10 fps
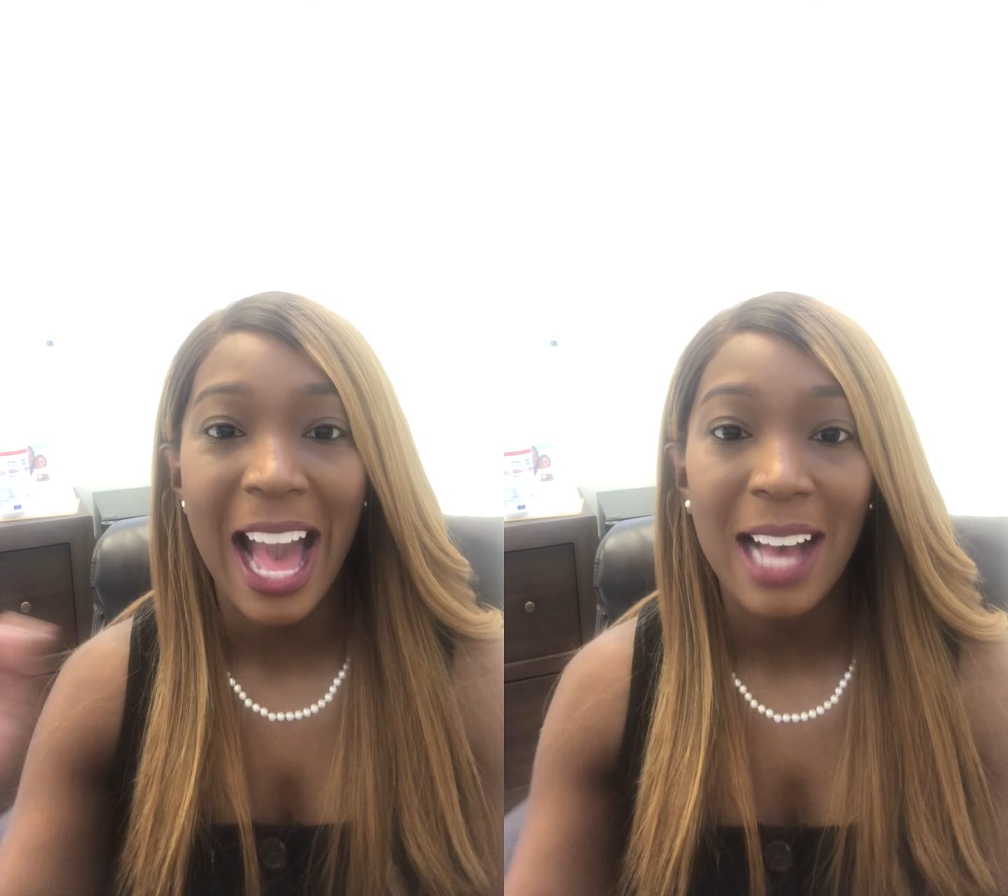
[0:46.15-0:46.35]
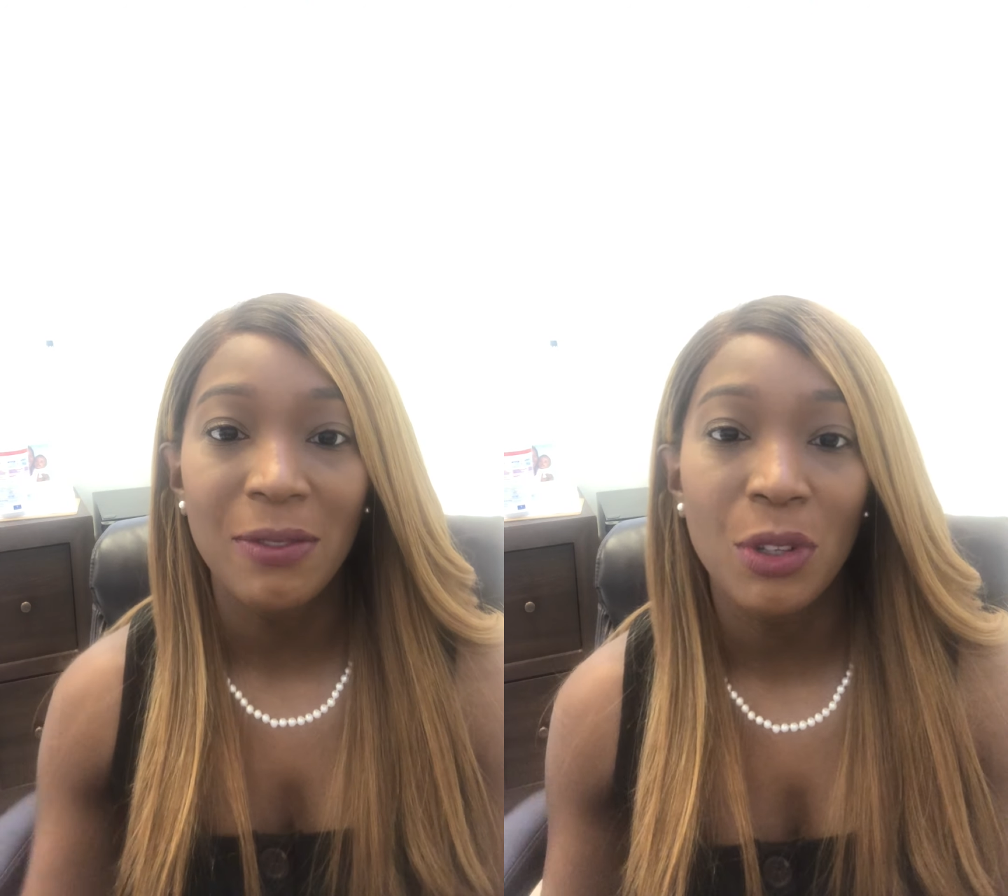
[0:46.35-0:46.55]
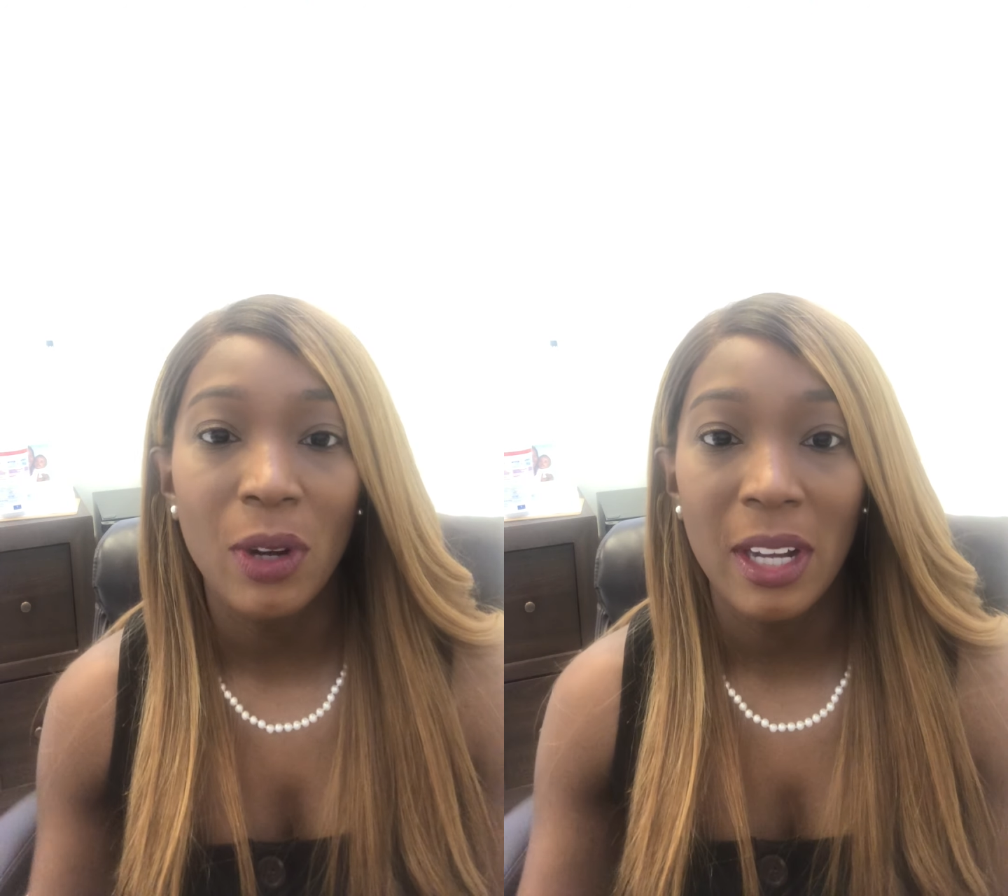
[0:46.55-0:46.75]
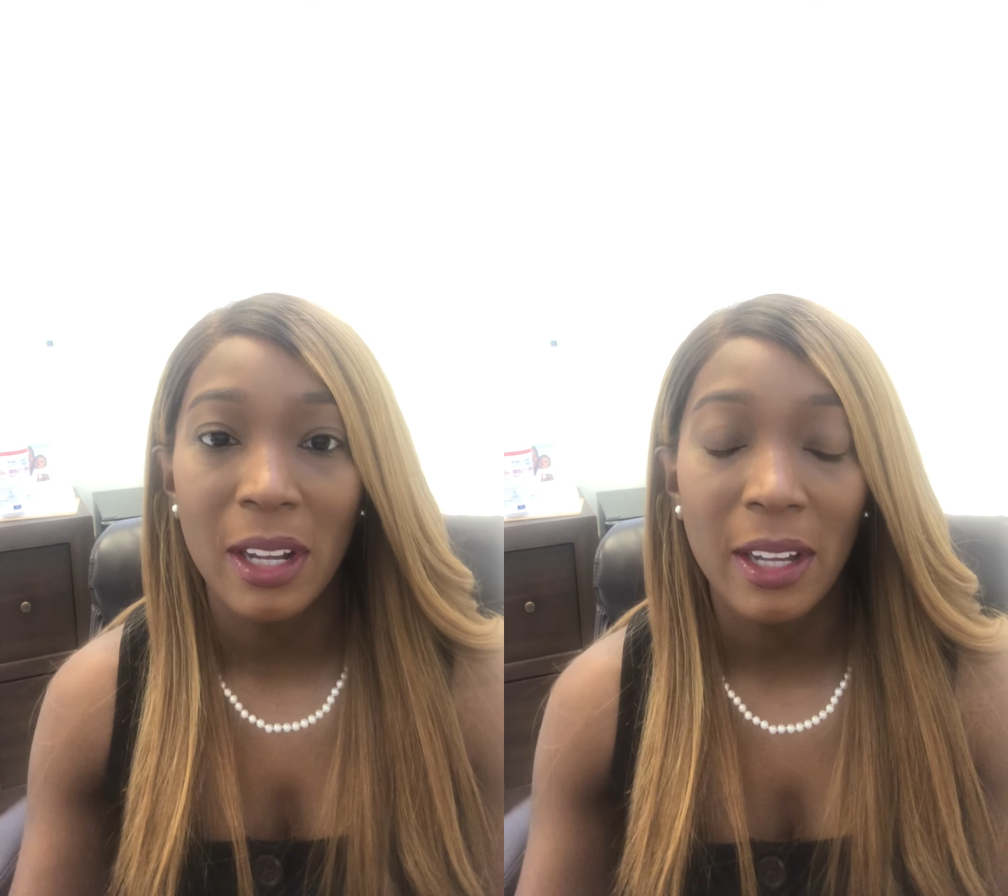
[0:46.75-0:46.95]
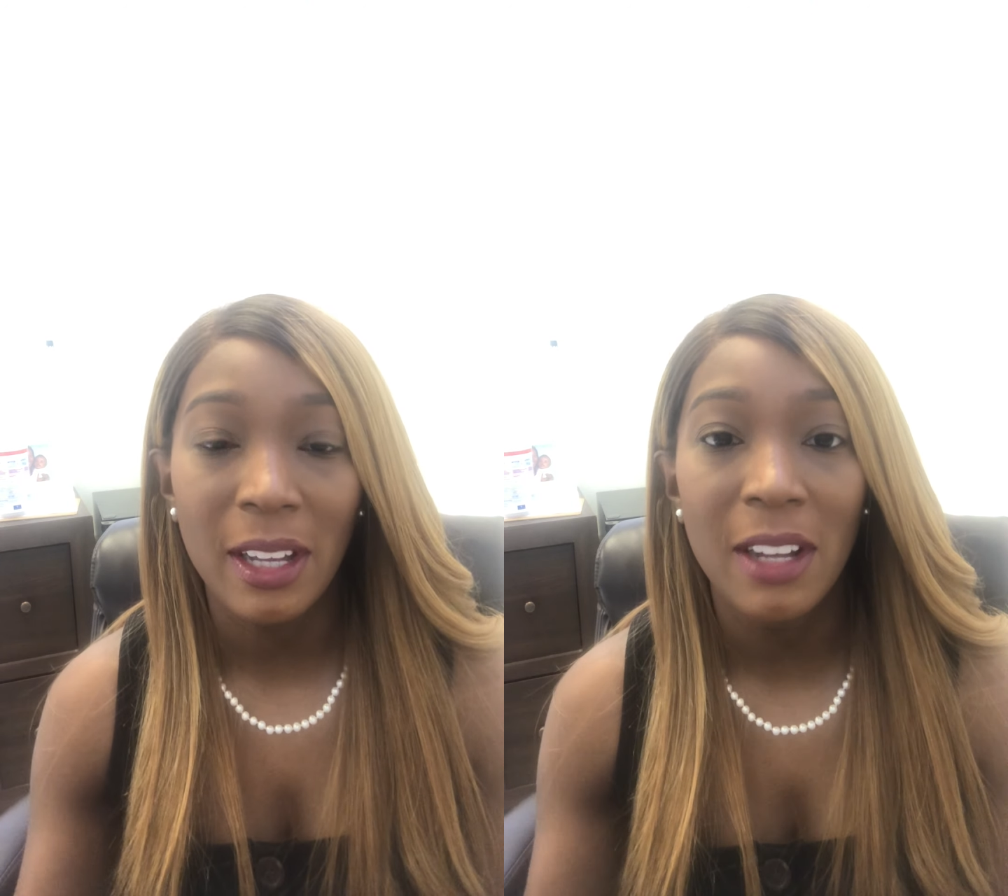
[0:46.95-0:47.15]
after
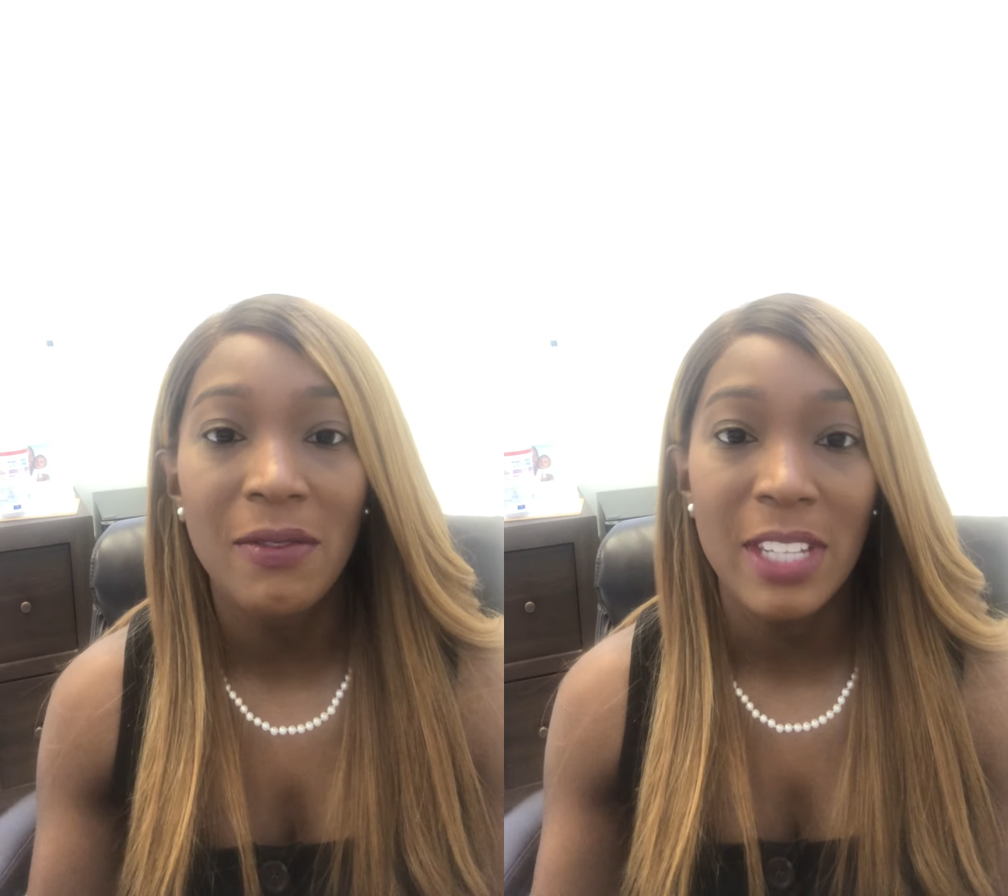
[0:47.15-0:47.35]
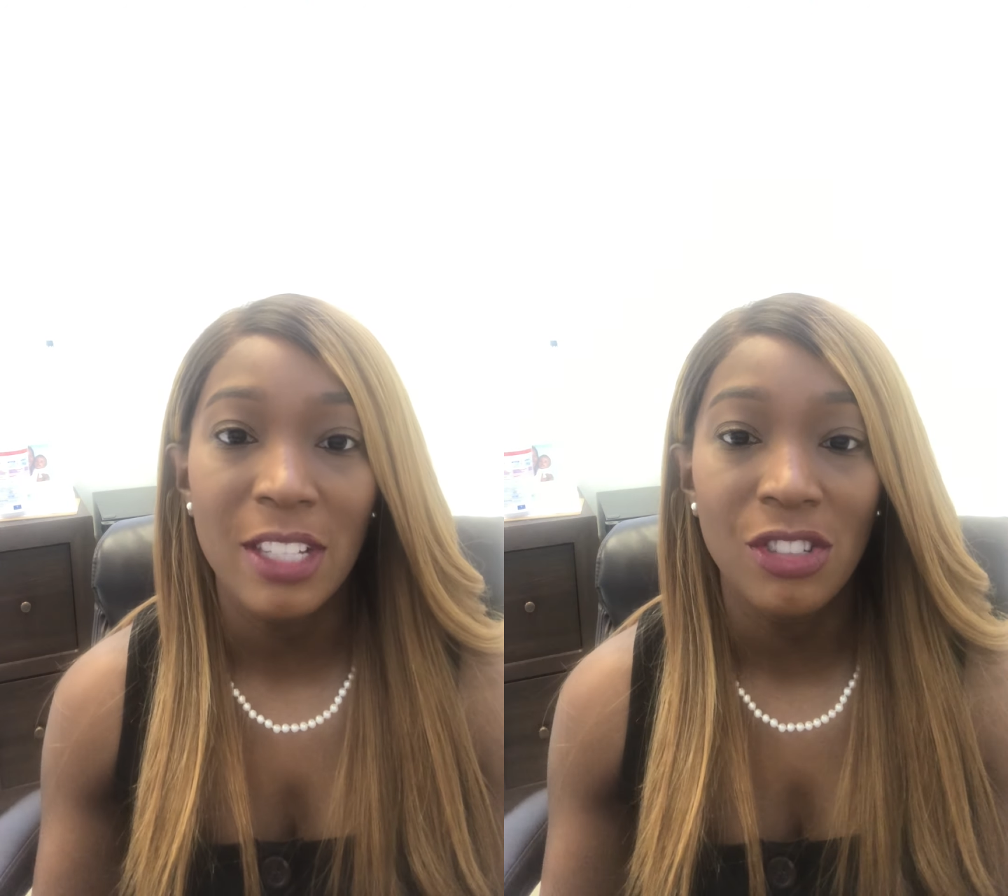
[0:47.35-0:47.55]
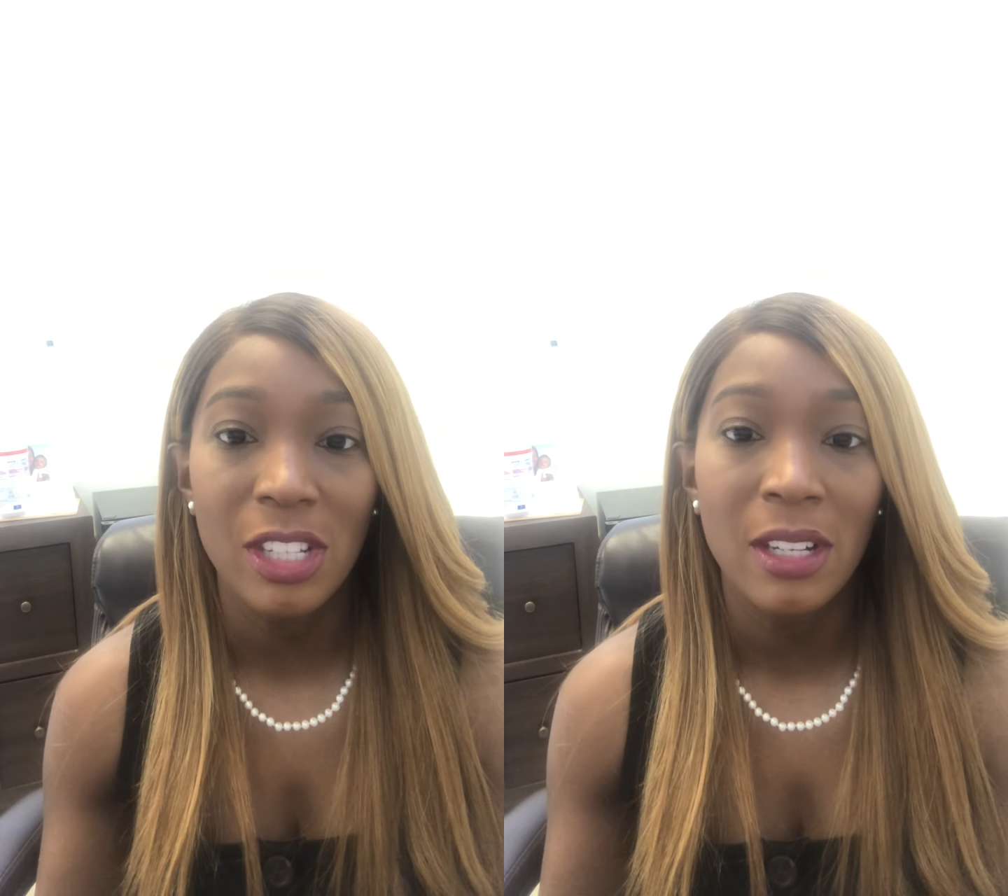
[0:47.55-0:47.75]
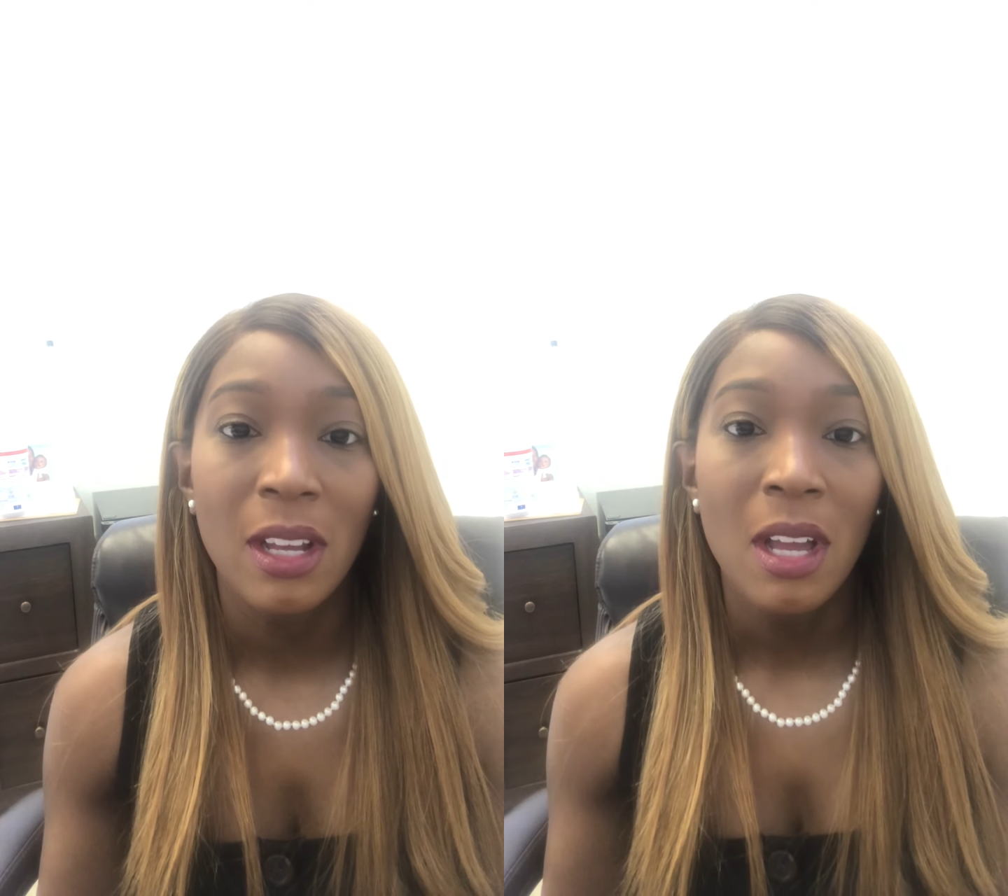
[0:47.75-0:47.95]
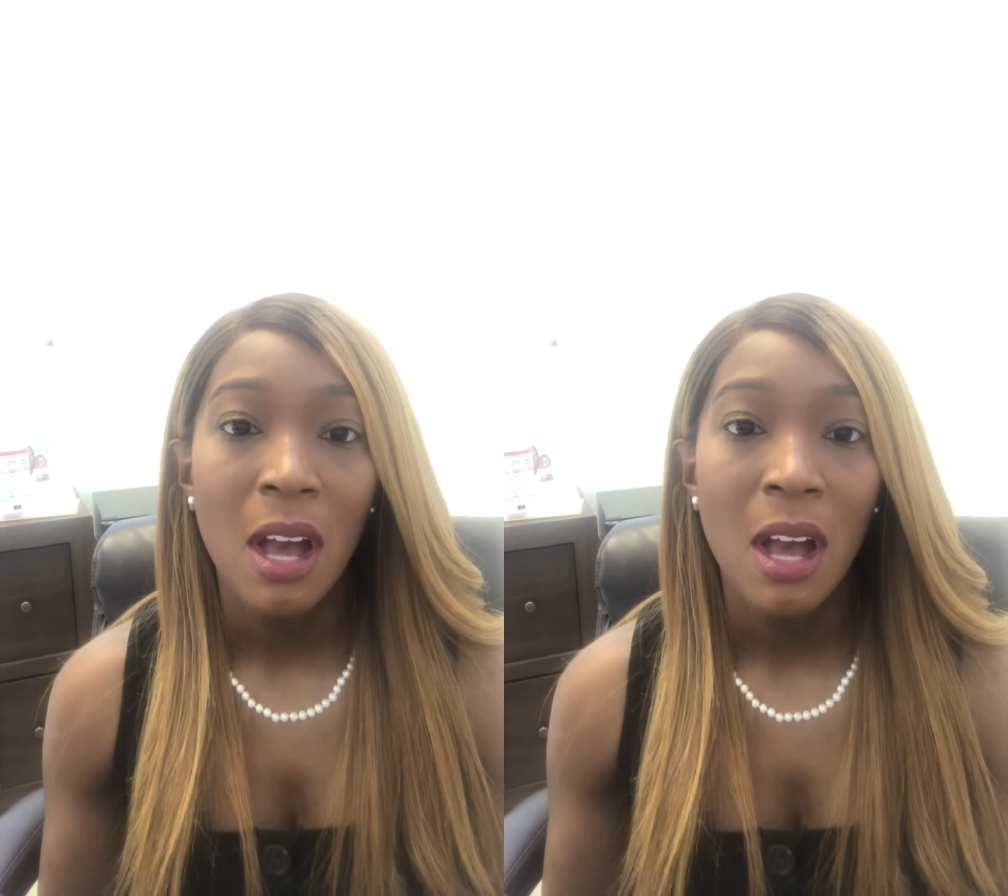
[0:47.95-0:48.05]
a conviction.